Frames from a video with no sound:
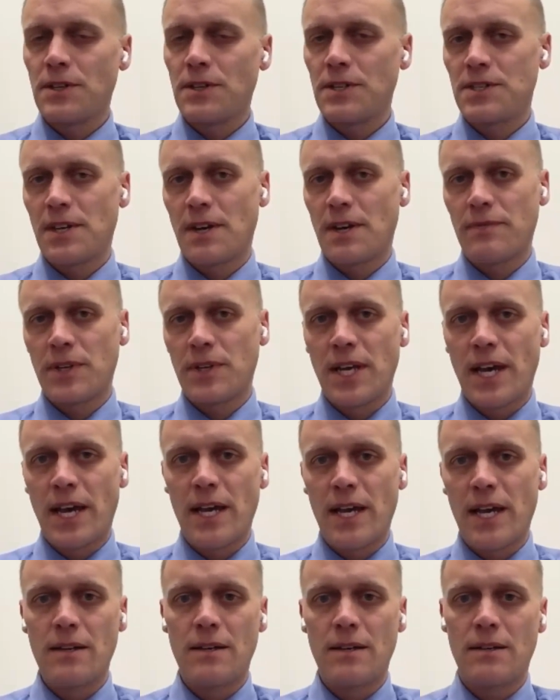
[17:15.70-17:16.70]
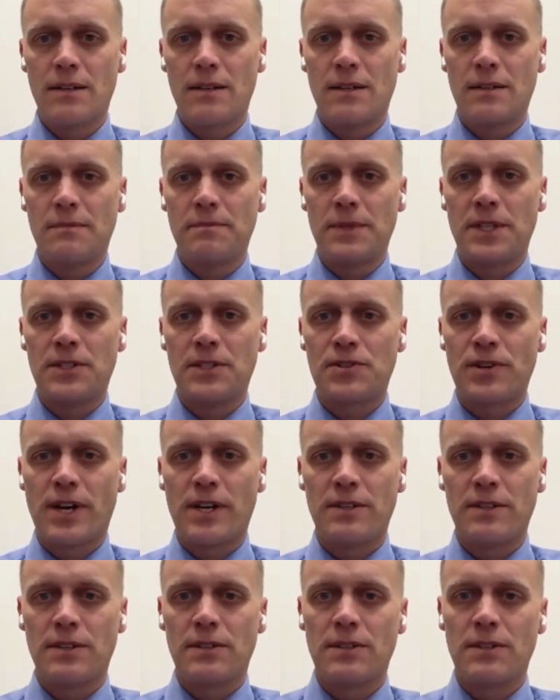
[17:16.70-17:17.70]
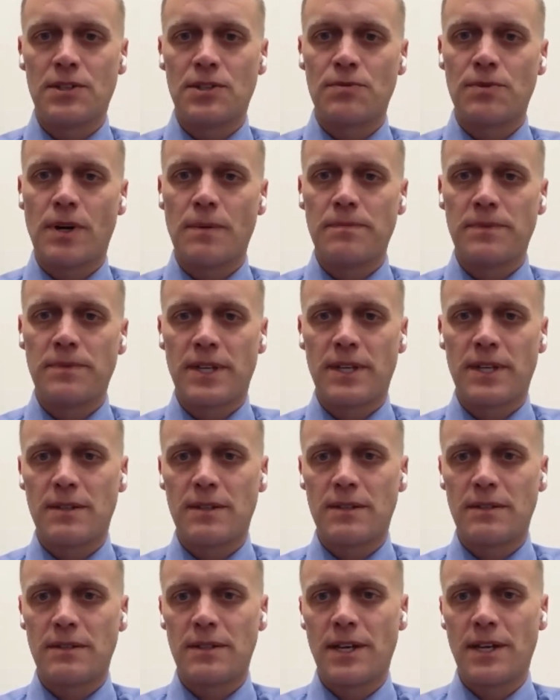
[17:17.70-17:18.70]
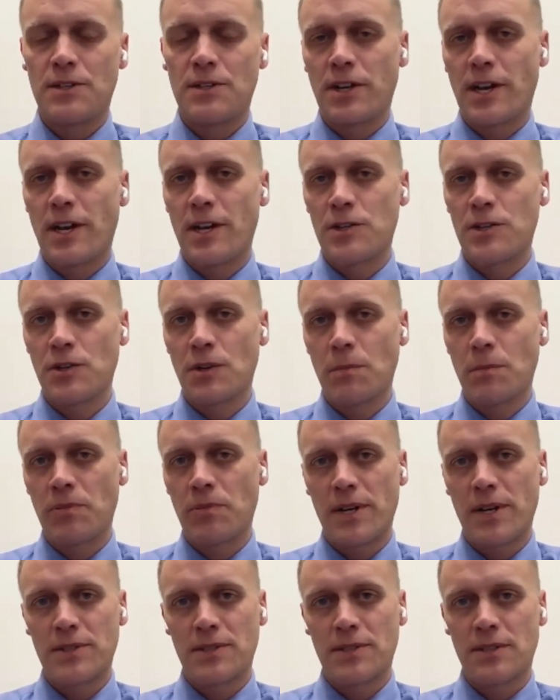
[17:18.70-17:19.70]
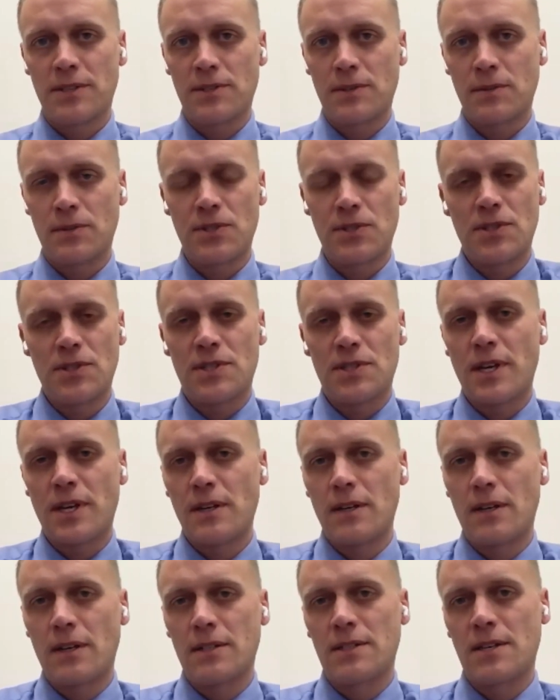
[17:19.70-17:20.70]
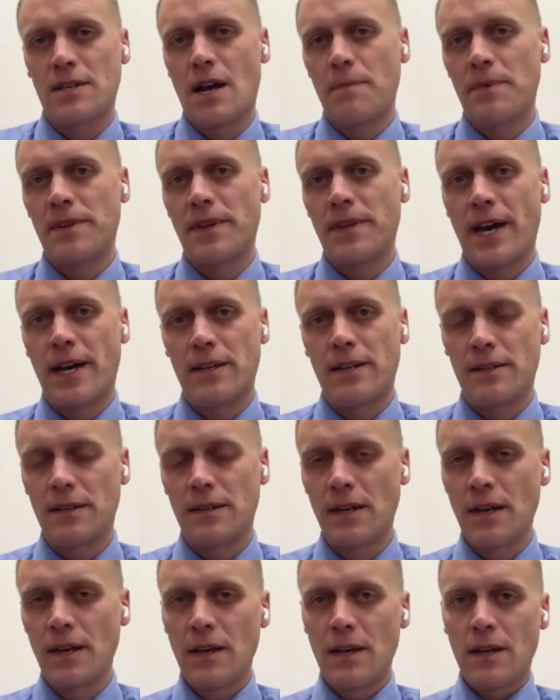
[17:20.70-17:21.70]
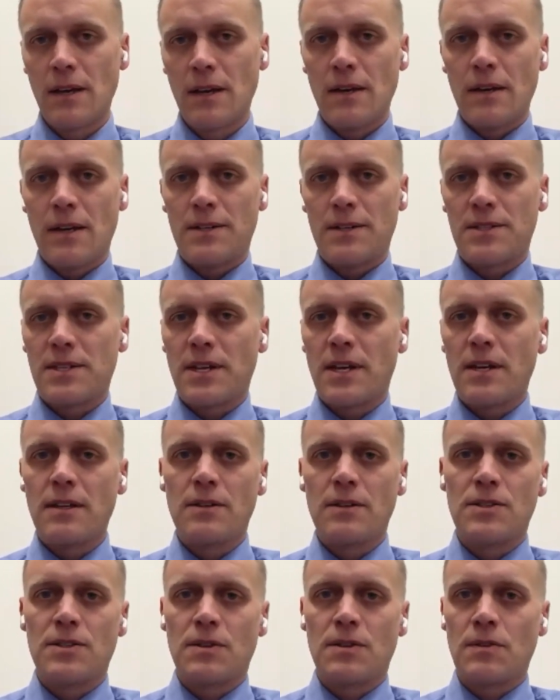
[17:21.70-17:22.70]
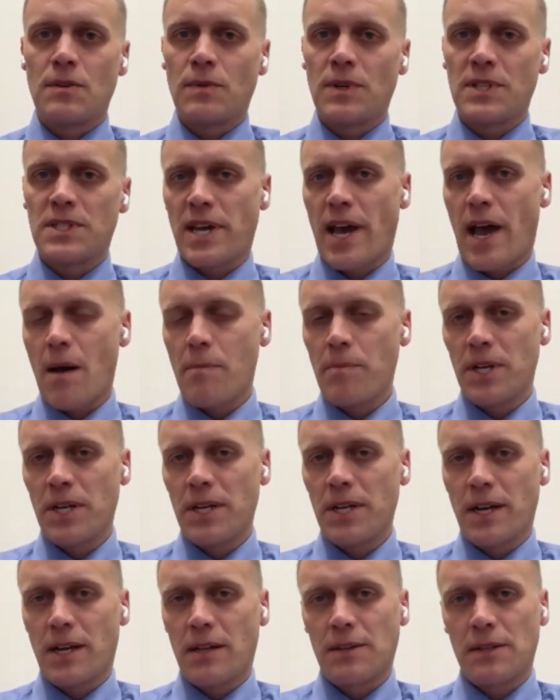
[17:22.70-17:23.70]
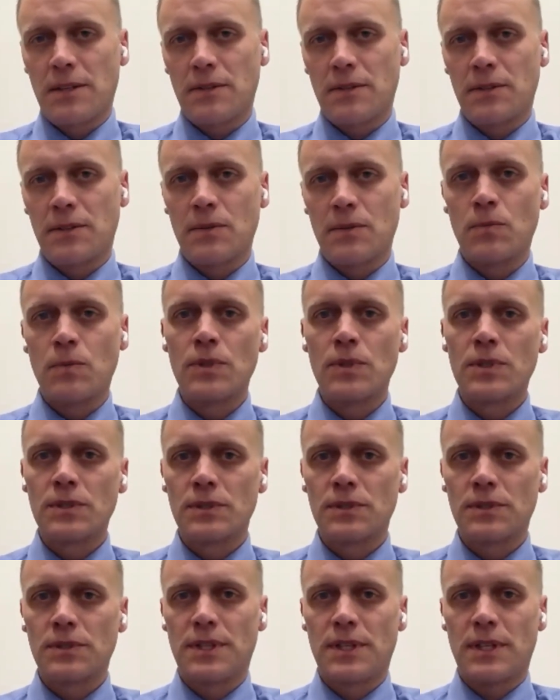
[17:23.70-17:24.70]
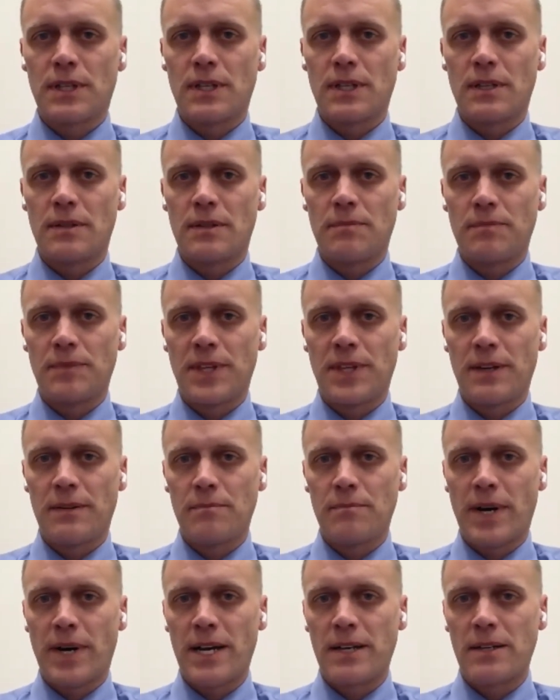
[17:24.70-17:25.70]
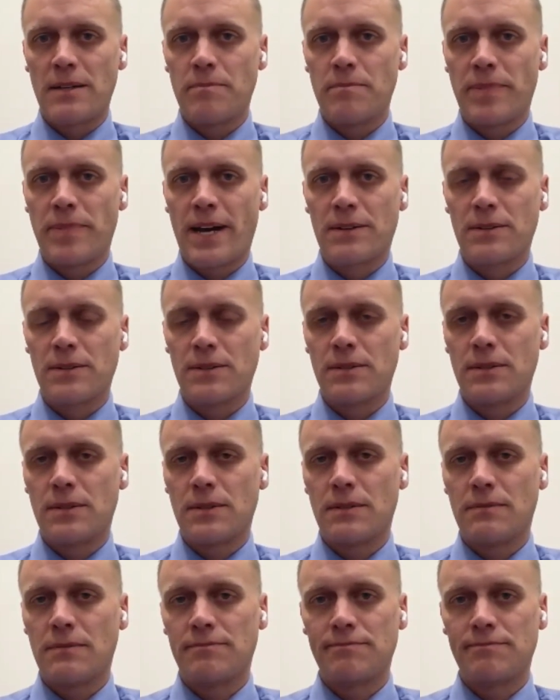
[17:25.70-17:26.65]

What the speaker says: increase every day, and trying to disrupt the educational process. So it's just staying on top of that and staying in tune to what's happening out there in the world that might impact